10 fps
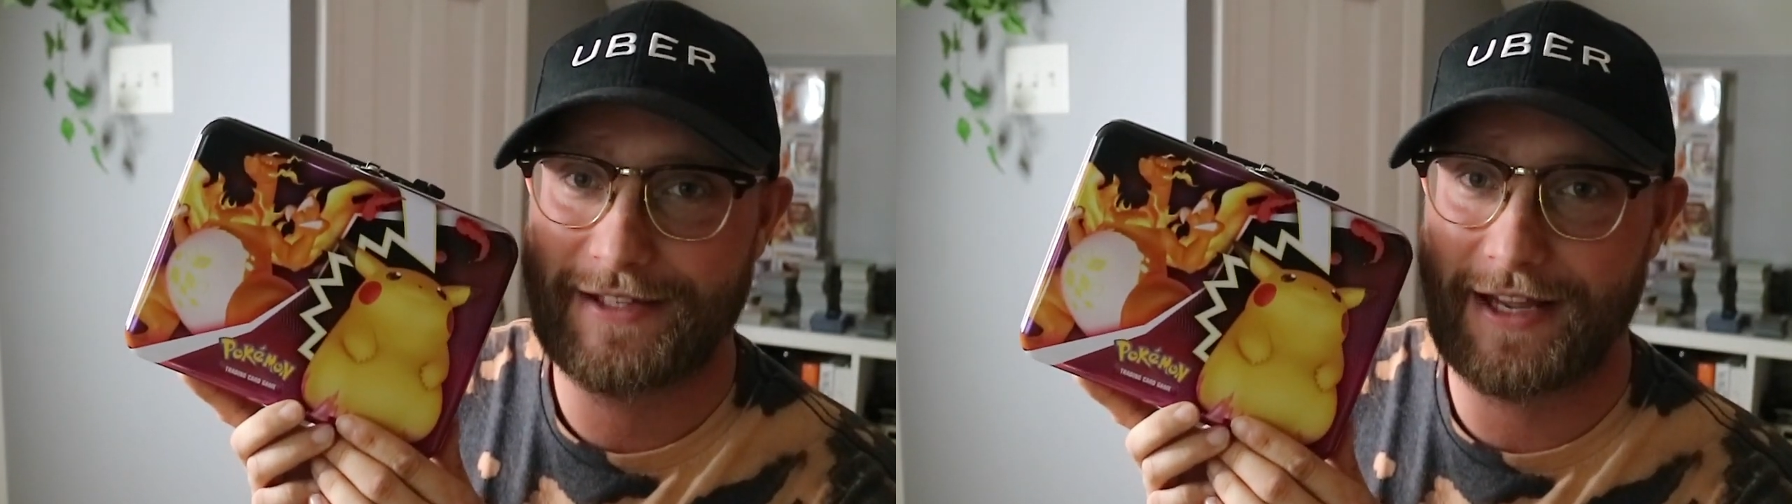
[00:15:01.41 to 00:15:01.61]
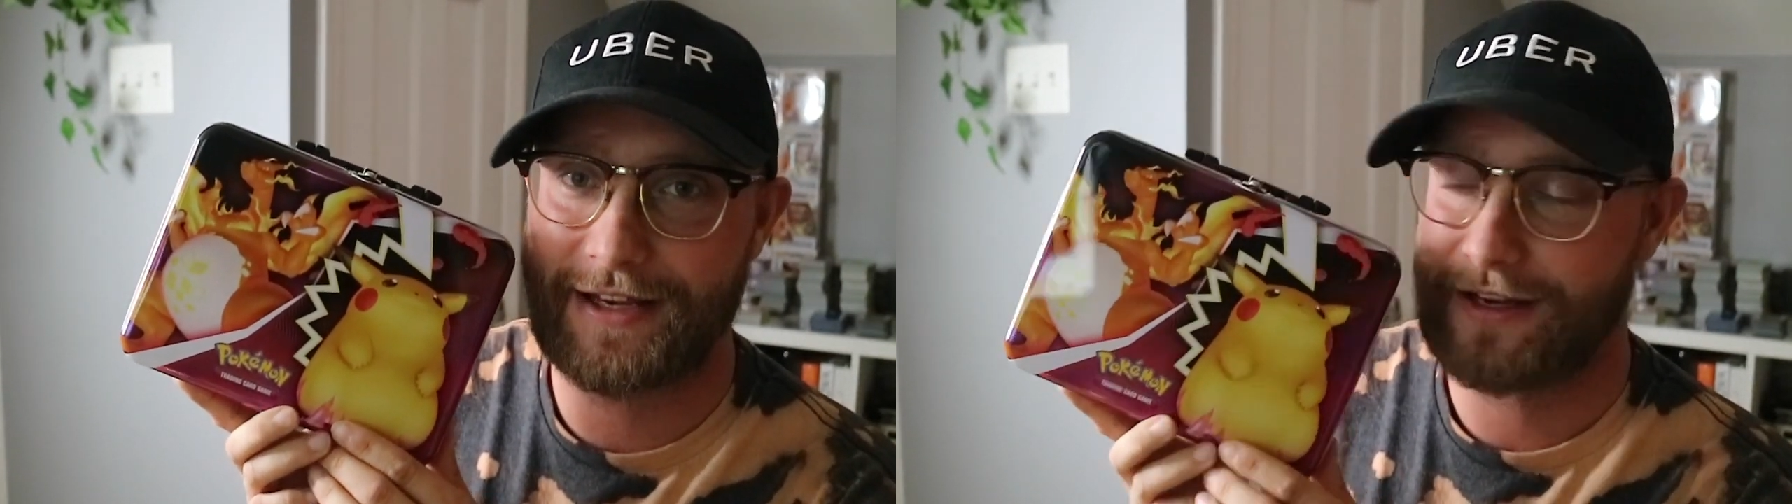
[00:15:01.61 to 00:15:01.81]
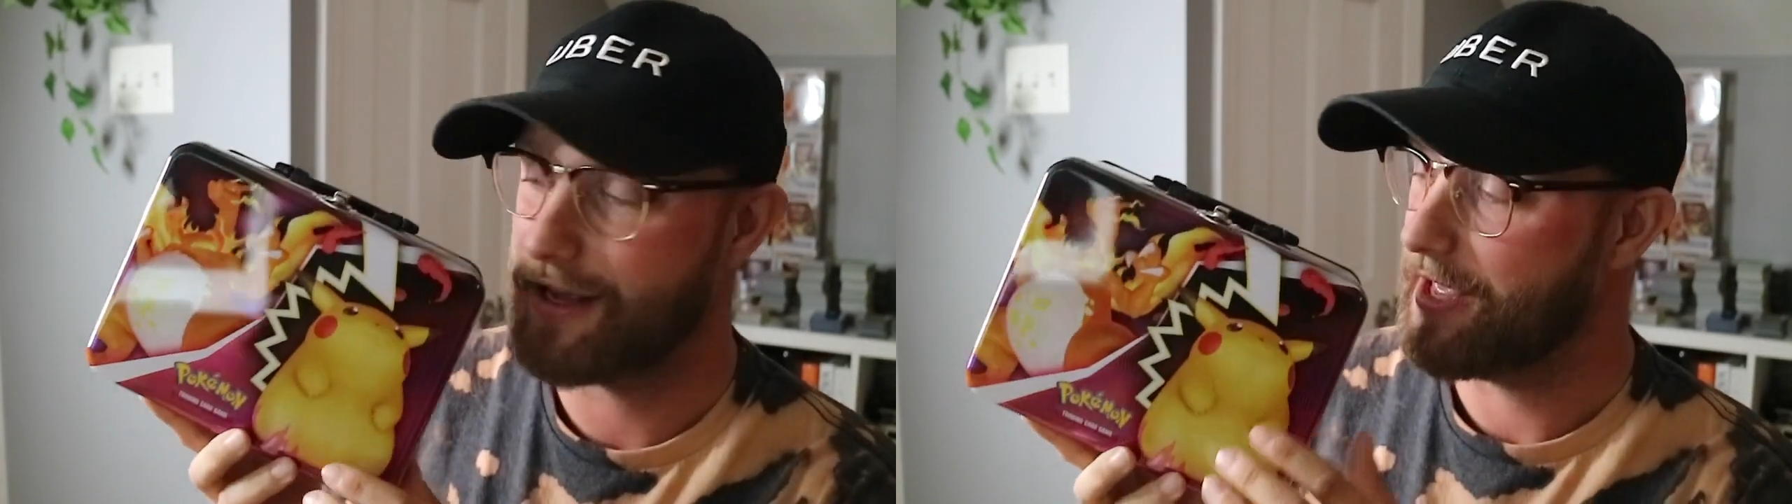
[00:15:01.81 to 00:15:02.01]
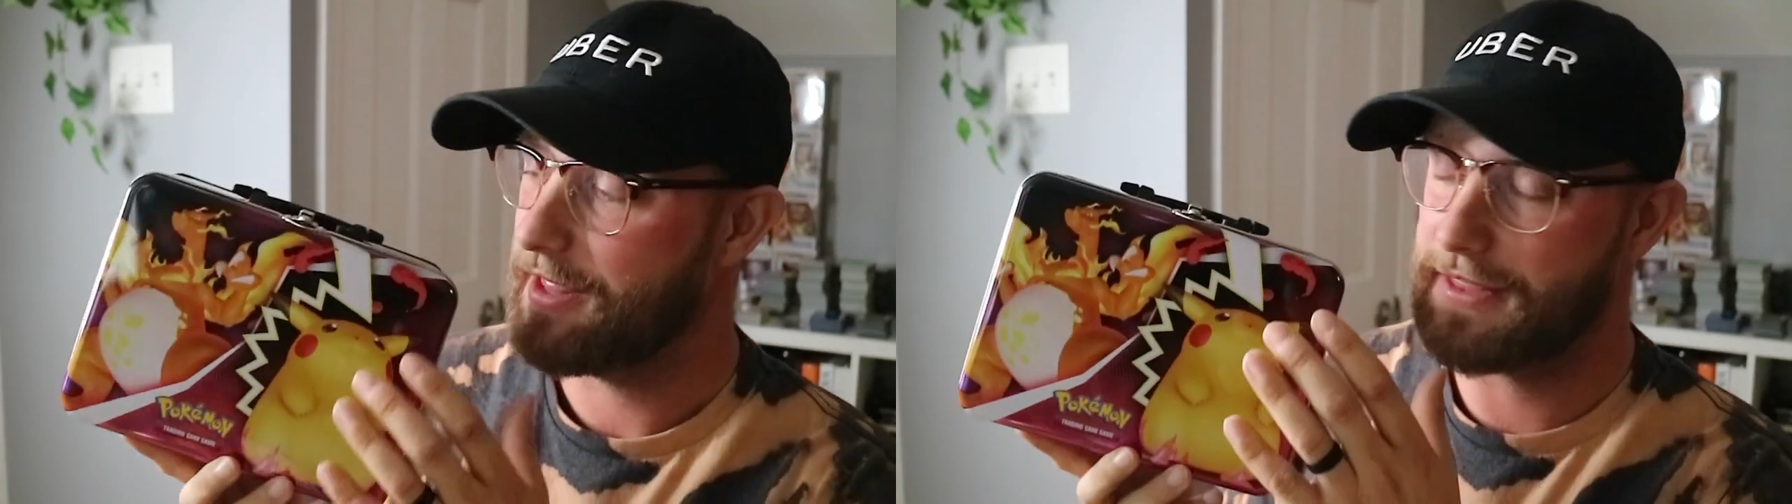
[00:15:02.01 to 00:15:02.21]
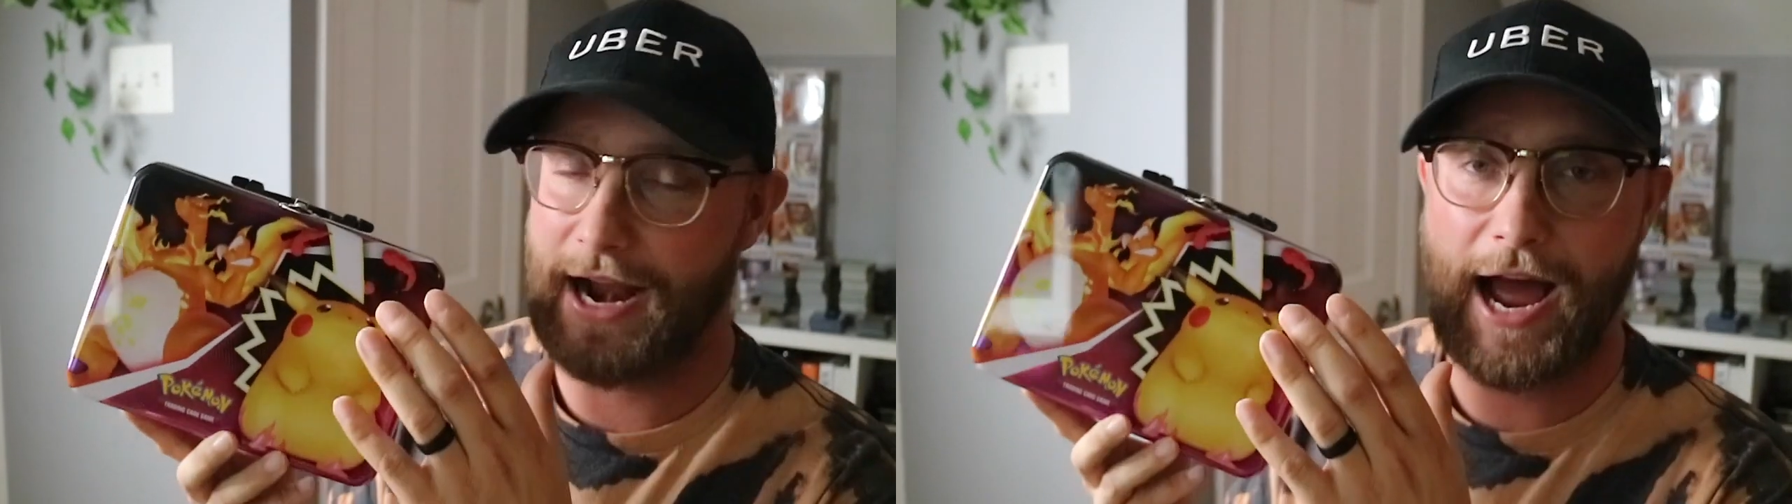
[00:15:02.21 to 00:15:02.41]
tin
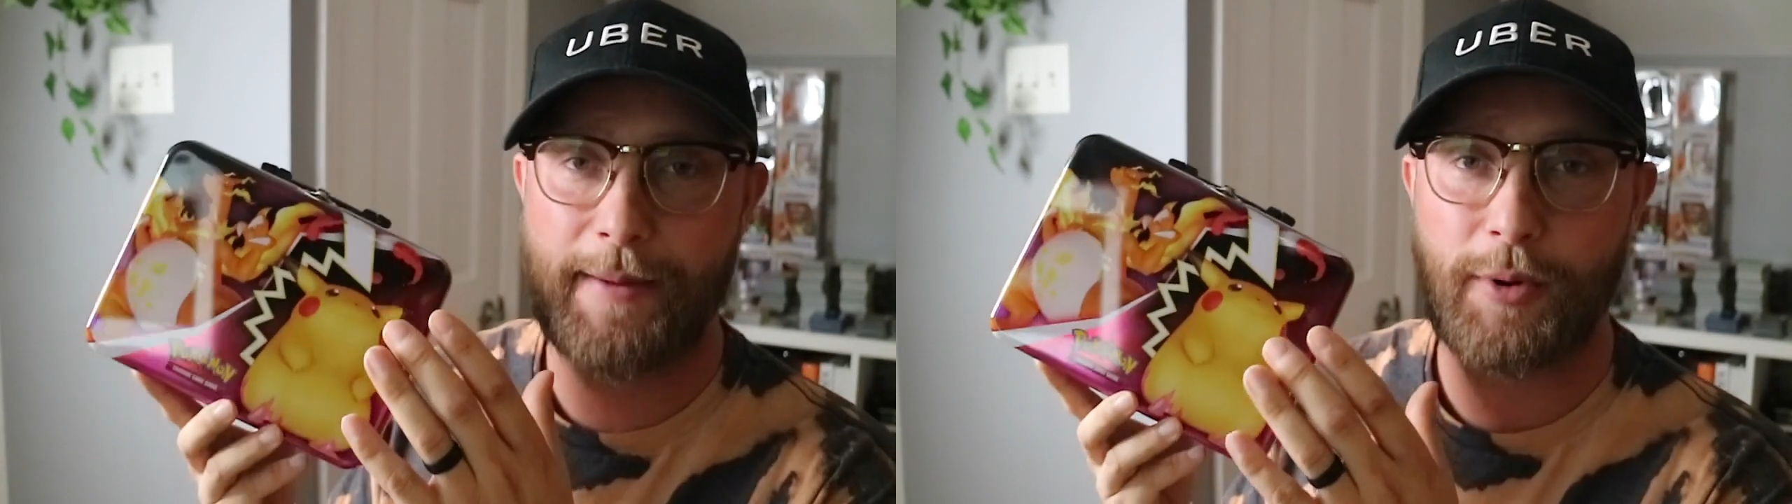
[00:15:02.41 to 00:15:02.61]
that I